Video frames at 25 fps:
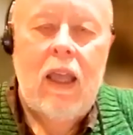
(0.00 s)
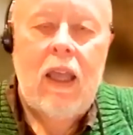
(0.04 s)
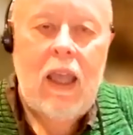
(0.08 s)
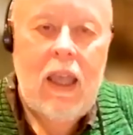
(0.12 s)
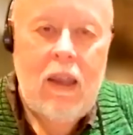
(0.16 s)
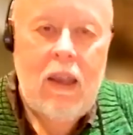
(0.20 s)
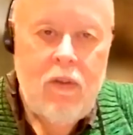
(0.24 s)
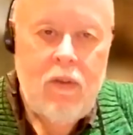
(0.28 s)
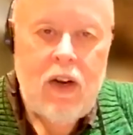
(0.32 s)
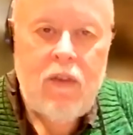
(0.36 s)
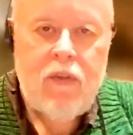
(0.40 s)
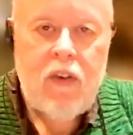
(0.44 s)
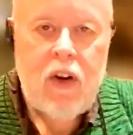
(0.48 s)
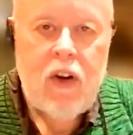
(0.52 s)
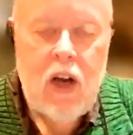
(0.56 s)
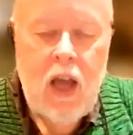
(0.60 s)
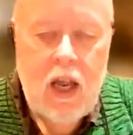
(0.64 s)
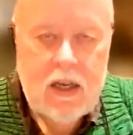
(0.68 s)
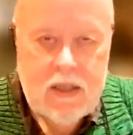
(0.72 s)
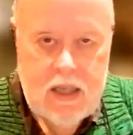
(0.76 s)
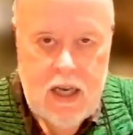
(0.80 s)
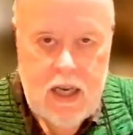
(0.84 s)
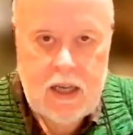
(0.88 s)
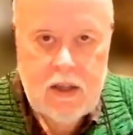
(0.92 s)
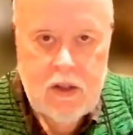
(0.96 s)
Even if you're
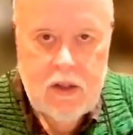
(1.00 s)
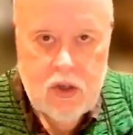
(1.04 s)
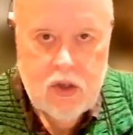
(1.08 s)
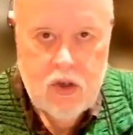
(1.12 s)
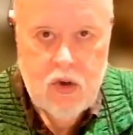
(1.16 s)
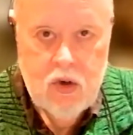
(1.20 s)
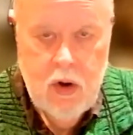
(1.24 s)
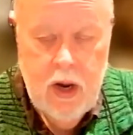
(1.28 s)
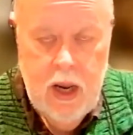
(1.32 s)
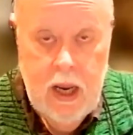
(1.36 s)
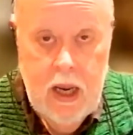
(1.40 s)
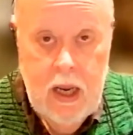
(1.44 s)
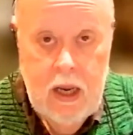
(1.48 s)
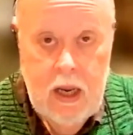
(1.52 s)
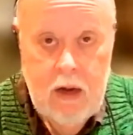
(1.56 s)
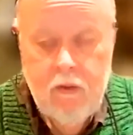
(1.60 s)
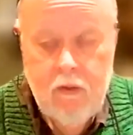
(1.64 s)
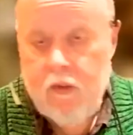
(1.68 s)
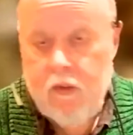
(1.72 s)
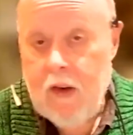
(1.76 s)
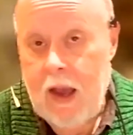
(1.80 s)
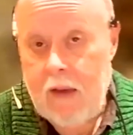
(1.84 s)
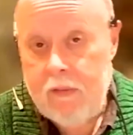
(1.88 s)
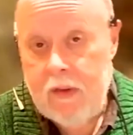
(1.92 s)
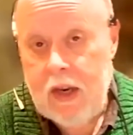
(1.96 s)
not taking the train
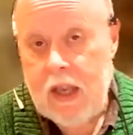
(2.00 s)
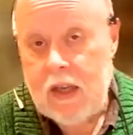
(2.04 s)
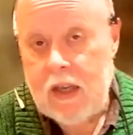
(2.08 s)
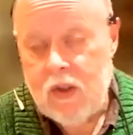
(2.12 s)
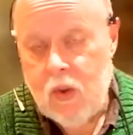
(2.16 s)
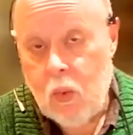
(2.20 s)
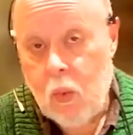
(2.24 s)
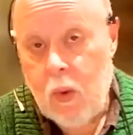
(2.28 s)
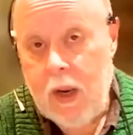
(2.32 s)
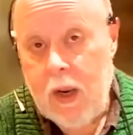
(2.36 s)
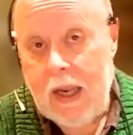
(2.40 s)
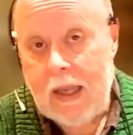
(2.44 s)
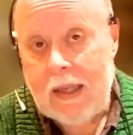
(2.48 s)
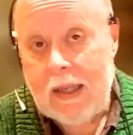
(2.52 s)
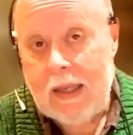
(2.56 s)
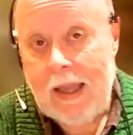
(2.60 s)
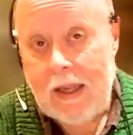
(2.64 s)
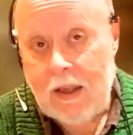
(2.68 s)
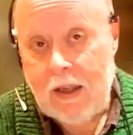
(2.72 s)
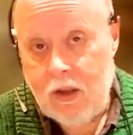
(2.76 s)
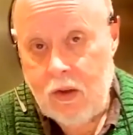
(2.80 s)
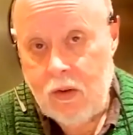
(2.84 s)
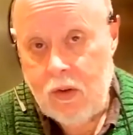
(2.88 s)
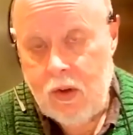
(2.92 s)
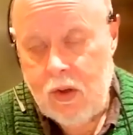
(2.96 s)
five days a week
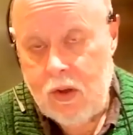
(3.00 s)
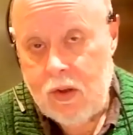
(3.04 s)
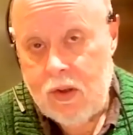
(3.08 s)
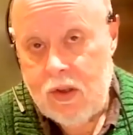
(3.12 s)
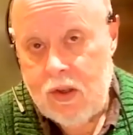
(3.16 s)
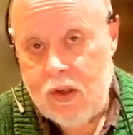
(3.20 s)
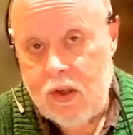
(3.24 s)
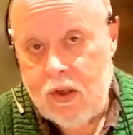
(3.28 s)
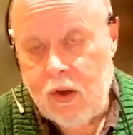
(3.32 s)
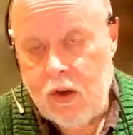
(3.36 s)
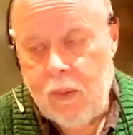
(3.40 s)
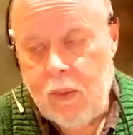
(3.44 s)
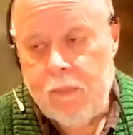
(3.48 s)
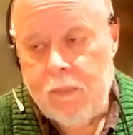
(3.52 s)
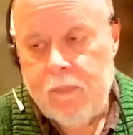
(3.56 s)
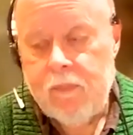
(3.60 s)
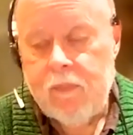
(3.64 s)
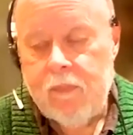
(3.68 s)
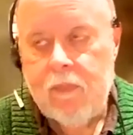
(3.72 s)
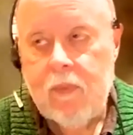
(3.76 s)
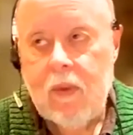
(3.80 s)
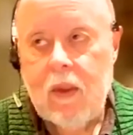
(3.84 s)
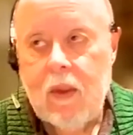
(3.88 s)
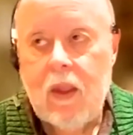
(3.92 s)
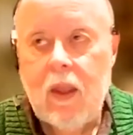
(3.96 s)
like you used to,
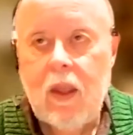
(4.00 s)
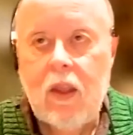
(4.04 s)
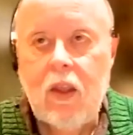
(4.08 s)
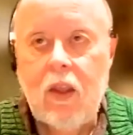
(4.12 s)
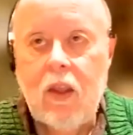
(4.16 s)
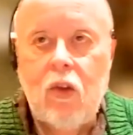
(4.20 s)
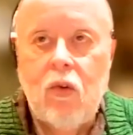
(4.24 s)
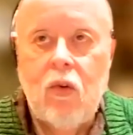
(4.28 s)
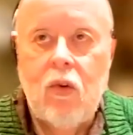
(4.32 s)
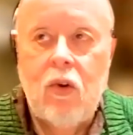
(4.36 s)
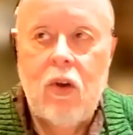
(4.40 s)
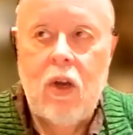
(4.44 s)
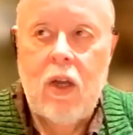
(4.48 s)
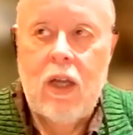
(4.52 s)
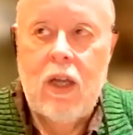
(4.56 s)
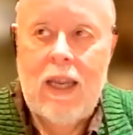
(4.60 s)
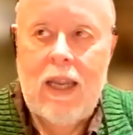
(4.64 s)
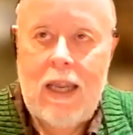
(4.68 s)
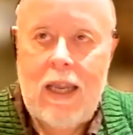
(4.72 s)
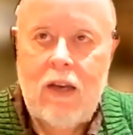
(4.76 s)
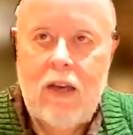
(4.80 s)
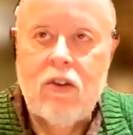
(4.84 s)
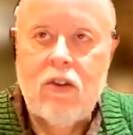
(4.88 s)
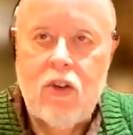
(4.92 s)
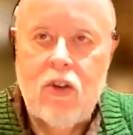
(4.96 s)
you
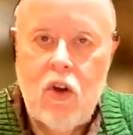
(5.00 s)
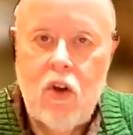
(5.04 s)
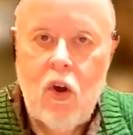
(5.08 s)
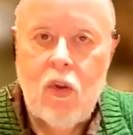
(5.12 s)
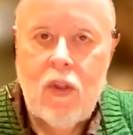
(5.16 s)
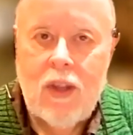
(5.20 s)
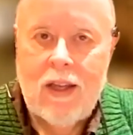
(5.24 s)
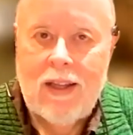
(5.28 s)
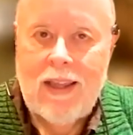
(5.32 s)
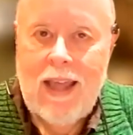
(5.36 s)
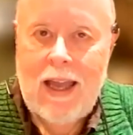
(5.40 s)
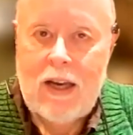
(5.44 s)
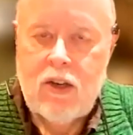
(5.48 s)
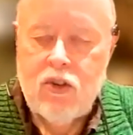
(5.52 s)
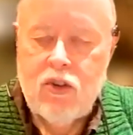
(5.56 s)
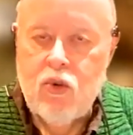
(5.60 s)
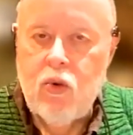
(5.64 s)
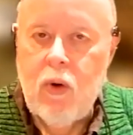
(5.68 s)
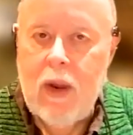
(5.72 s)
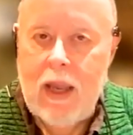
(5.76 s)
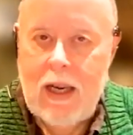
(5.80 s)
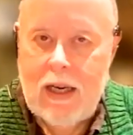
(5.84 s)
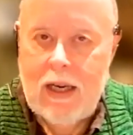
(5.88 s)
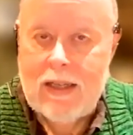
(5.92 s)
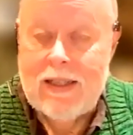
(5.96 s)
need to know that that
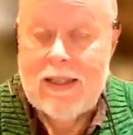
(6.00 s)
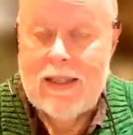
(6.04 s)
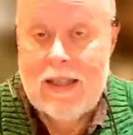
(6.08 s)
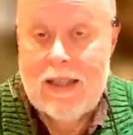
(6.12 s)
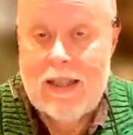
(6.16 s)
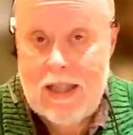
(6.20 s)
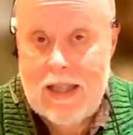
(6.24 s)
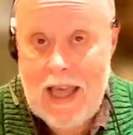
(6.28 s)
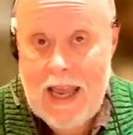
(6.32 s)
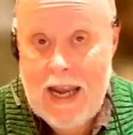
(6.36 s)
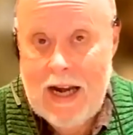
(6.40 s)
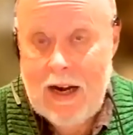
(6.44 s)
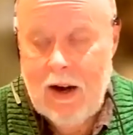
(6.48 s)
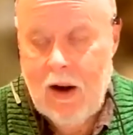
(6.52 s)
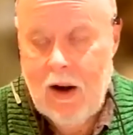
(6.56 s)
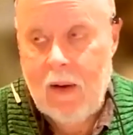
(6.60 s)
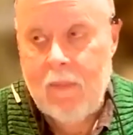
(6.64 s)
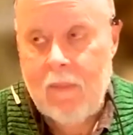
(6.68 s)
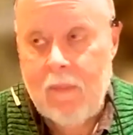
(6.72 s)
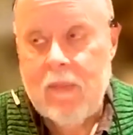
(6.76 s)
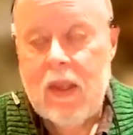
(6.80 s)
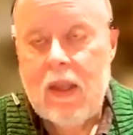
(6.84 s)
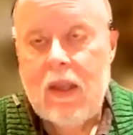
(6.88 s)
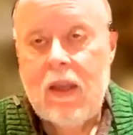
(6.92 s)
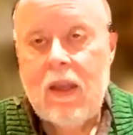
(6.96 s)
train is
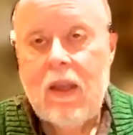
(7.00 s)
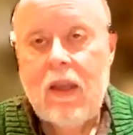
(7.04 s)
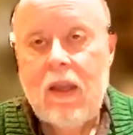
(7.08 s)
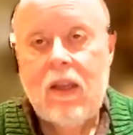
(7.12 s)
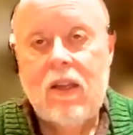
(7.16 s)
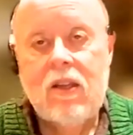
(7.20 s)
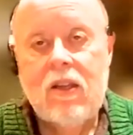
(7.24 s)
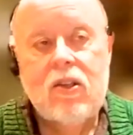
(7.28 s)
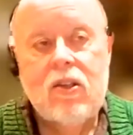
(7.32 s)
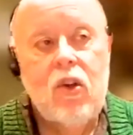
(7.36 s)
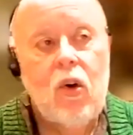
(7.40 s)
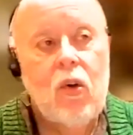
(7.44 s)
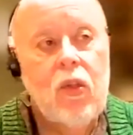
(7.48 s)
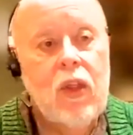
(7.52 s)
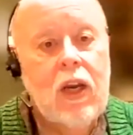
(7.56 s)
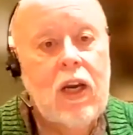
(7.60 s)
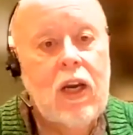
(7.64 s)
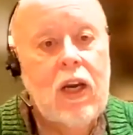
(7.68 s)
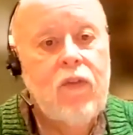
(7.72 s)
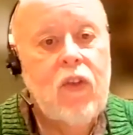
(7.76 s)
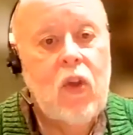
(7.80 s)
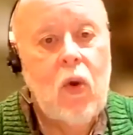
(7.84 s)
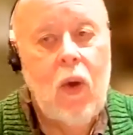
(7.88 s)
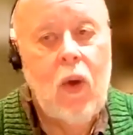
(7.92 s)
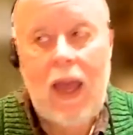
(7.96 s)
there so that
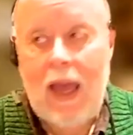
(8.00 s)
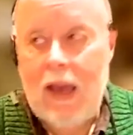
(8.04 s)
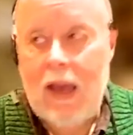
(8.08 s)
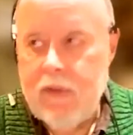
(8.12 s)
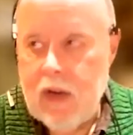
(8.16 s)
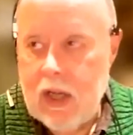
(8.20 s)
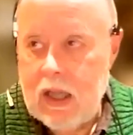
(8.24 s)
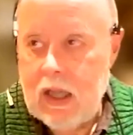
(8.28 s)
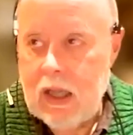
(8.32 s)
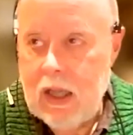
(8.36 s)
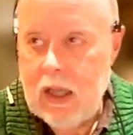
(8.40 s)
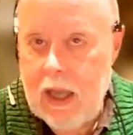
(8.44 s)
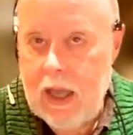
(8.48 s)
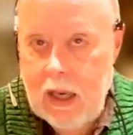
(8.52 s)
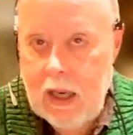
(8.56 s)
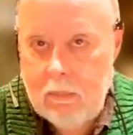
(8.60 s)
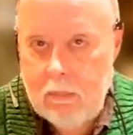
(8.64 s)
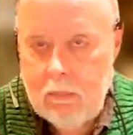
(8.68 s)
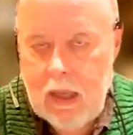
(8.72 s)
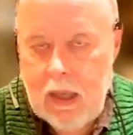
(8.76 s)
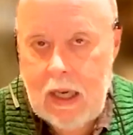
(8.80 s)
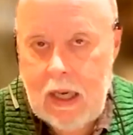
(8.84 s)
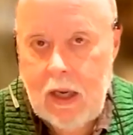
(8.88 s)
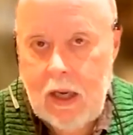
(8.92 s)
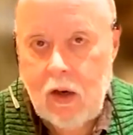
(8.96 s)
if you have a client
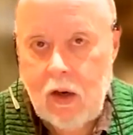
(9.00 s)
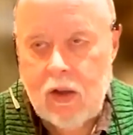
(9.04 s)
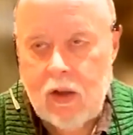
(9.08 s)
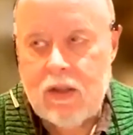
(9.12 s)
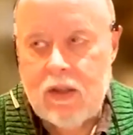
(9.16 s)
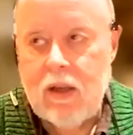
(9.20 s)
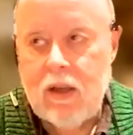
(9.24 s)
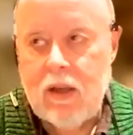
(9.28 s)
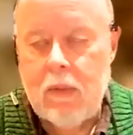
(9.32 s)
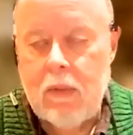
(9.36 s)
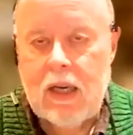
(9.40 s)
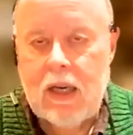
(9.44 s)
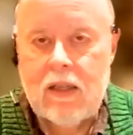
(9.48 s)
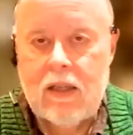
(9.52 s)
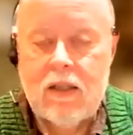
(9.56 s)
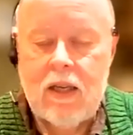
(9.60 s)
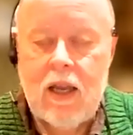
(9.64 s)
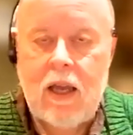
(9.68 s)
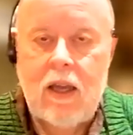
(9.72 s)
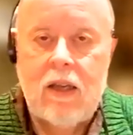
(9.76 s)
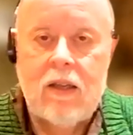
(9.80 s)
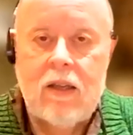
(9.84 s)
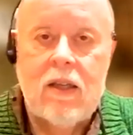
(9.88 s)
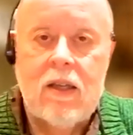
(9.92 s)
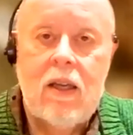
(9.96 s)
meeting or somebody
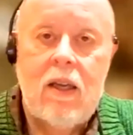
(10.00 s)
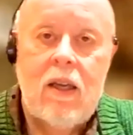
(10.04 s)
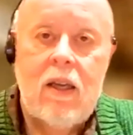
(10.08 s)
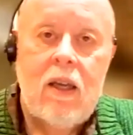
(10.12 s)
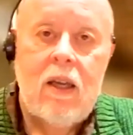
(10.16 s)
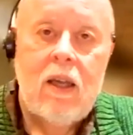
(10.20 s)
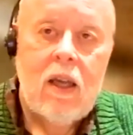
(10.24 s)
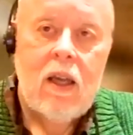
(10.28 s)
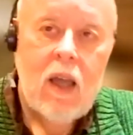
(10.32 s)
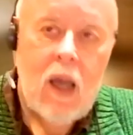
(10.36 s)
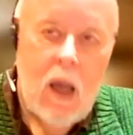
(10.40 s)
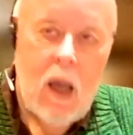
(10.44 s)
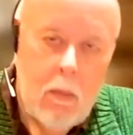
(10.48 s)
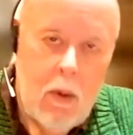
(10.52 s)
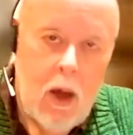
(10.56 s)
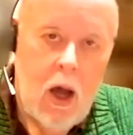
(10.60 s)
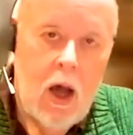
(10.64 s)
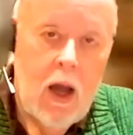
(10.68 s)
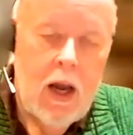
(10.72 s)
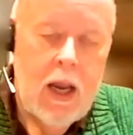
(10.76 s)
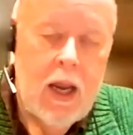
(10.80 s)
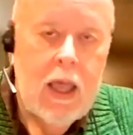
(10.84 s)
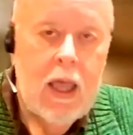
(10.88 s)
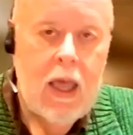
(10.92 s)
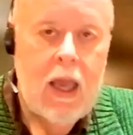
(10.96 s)
says, come
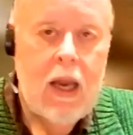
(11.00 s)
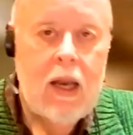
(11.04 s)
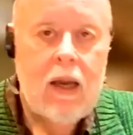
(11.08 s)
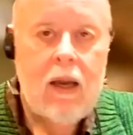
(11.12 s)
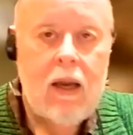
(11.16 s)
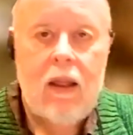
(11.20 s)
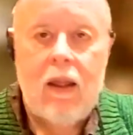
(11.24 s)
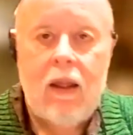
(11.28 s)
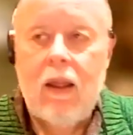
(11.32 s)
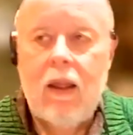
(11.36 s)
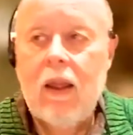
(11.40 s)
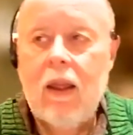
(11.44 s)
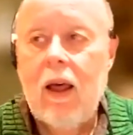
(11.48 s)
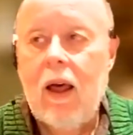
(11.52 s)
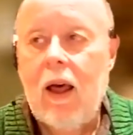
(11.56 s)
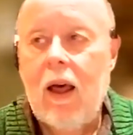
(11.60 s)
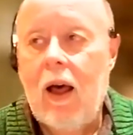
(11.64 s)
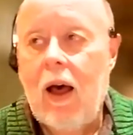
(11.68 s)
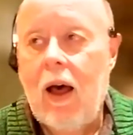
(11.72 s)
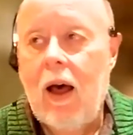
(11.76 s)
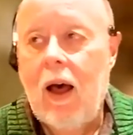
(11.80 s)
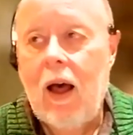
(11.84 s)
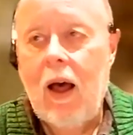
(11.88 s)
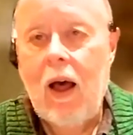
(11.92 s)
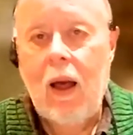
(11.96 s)
on in, uh,
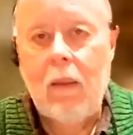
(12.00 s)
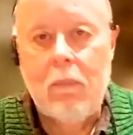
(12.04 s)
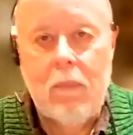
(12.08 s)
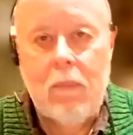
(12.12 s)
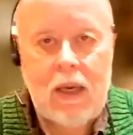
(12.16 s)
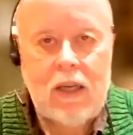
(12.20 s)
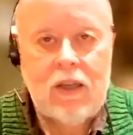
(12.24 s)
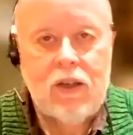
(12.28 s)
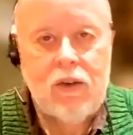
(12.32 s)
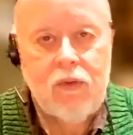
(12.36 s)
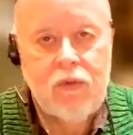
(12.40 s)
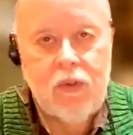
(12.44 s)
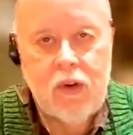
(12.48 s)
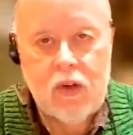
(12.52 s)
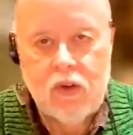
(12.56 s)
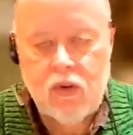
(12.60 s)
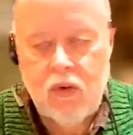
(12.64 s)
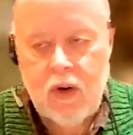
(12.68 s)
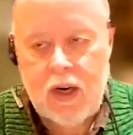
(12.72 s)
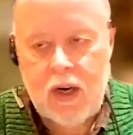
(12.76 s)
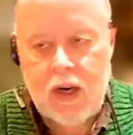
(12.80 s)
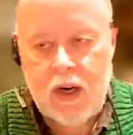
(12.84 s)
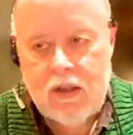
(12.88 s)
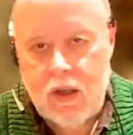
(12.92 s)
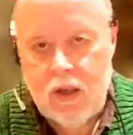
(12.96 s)
I'll meet you for
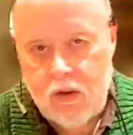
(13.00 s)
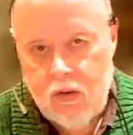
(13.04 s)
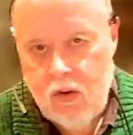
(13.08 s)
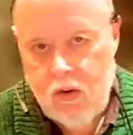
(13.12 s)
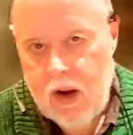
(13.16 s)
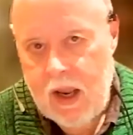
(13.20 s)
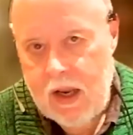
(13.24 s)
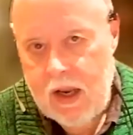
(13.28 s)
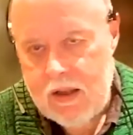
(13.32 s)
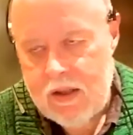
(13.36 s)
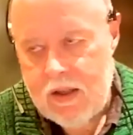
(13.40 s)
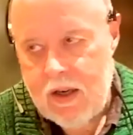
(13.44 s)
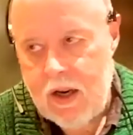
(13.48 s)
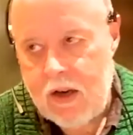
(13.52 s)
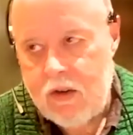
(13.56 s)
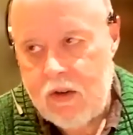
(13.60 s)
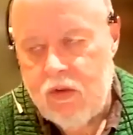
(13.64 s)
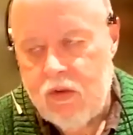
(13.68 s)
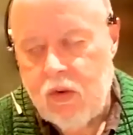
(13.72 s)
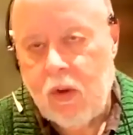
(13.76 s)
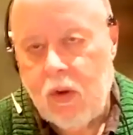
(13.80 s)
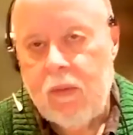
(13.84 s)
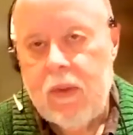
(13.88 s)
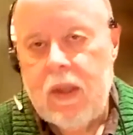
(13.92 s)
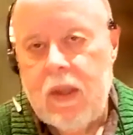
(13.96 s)
drinks at Grand
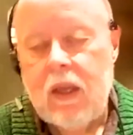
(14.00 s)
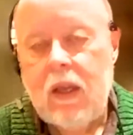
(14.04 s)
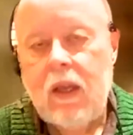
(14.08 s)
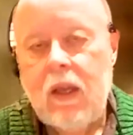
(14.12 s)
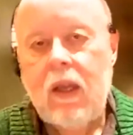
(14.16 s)
Central